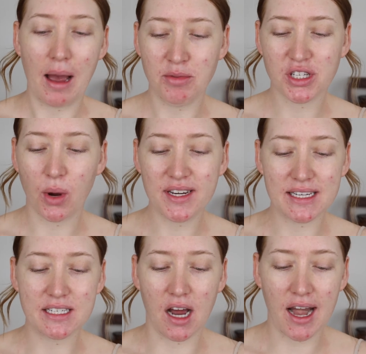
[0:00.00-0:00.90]
I'm just going to
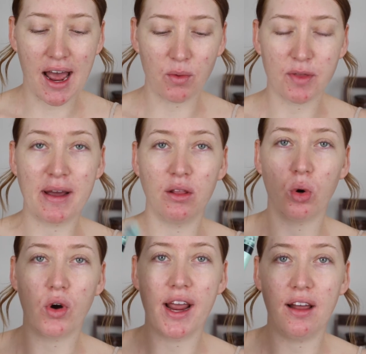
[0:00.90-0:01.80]
start out with my
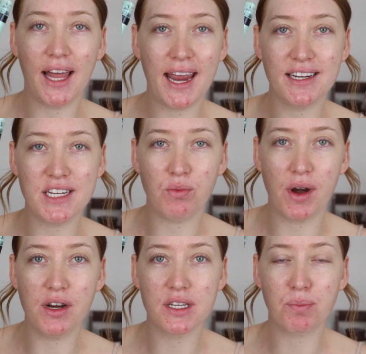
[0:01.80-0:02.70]
L'Oreal
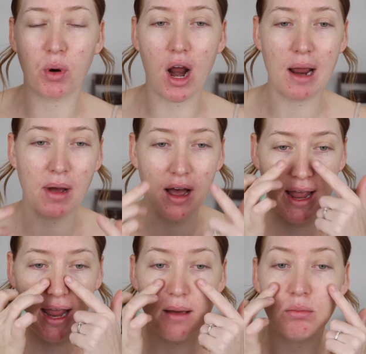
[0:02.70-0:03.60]
Anti-Redness Primer.
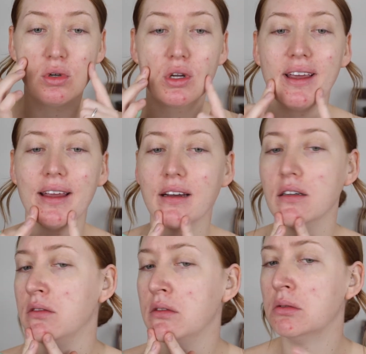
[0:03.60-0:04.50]
I am looking
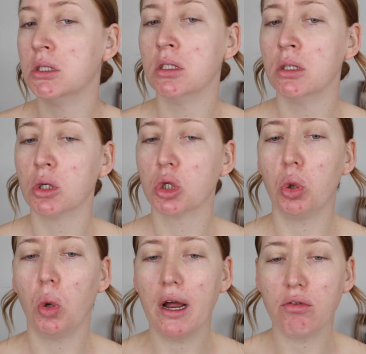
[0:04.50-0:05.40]

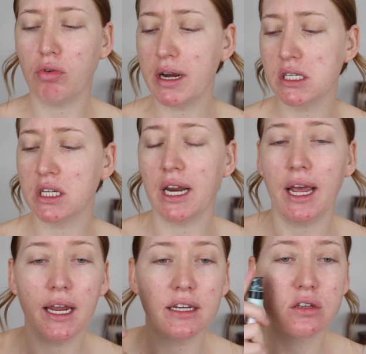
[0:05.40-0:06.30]
quite red
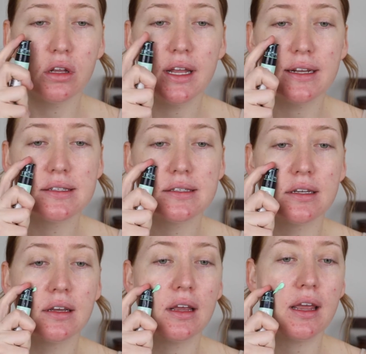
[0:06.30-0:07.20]
today, so
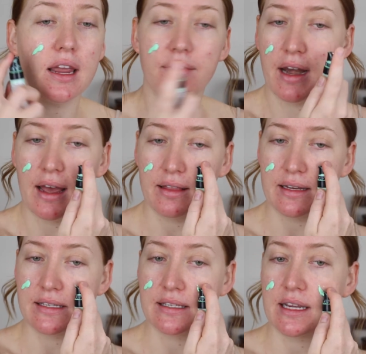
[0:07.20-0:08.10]
let's even out
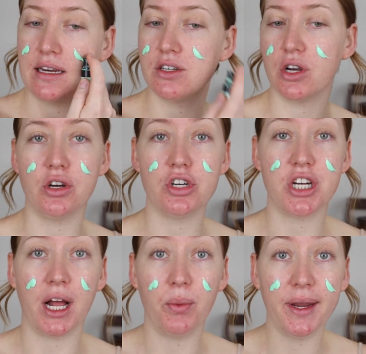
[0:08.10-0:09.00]
this skin tone,
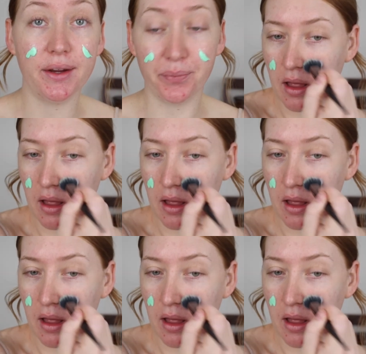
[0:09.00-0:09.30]
shall we?